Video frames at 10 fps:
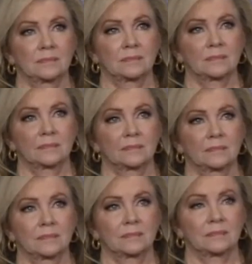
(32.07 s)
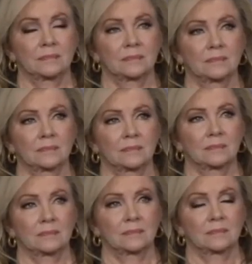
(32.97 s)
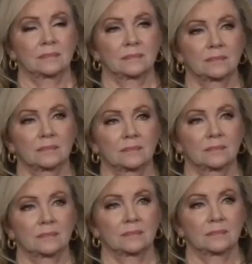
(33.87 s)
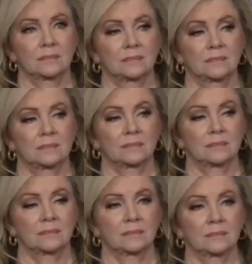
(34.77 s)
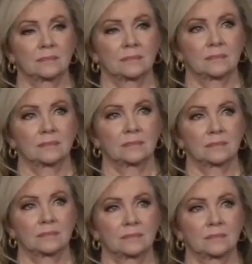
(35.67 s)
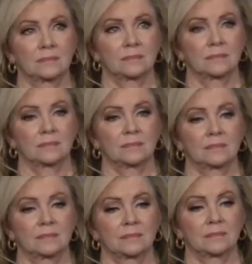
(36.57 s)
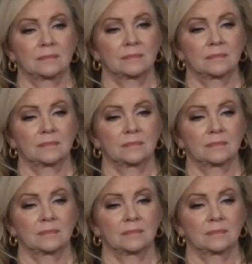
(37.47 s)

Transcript: [no speech]